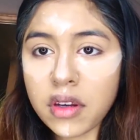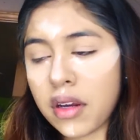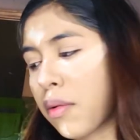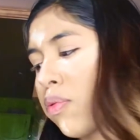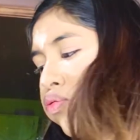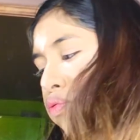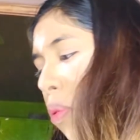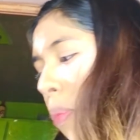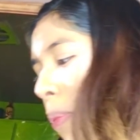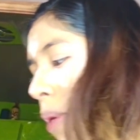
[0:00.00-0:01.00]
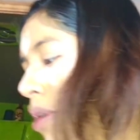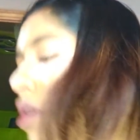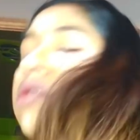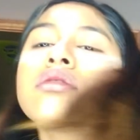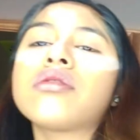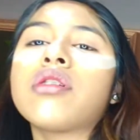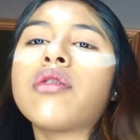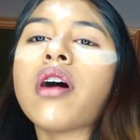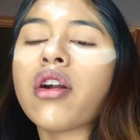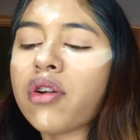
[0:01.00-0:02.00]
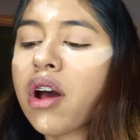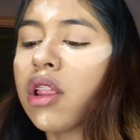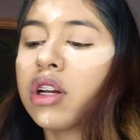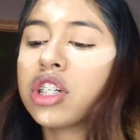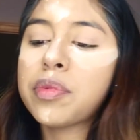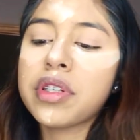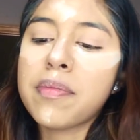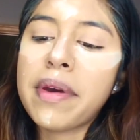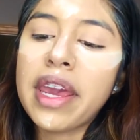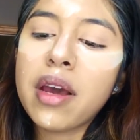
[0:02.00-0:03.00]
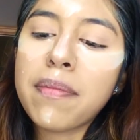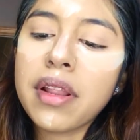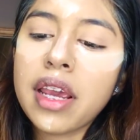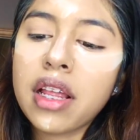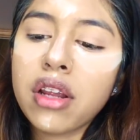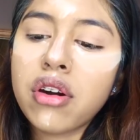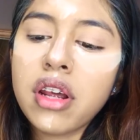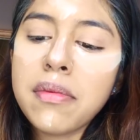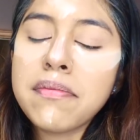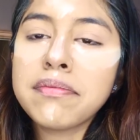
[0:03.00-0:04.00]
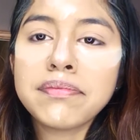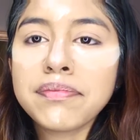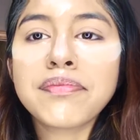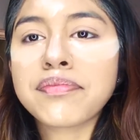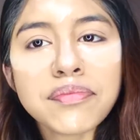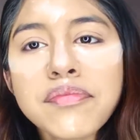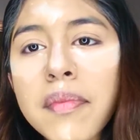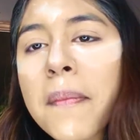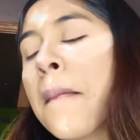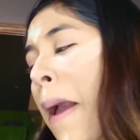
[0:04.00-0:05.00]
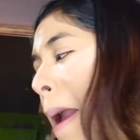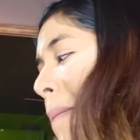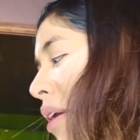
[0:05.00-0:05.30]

Okay. So, I don't know how long you're supposed to bake, but like literally, I